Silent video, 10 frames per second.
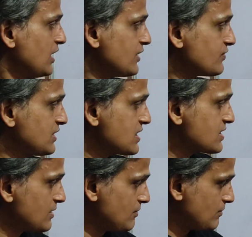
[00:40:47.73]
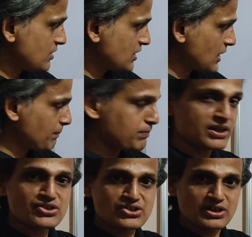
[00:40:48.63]
If this
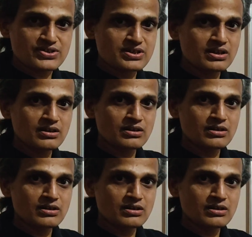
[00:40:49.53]
crippling stress,